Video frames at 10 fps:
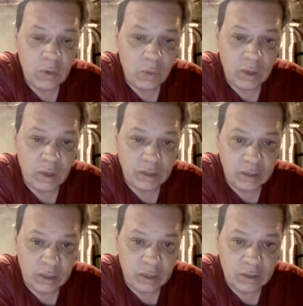collecting
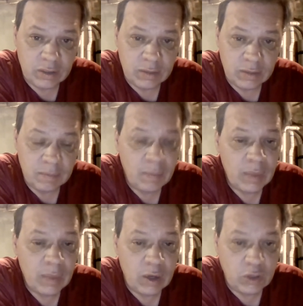dust
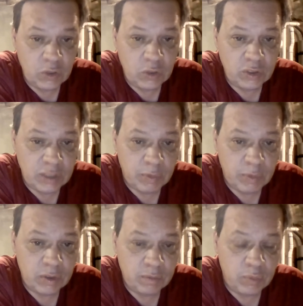are two
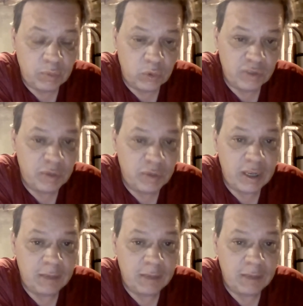separate pools of money.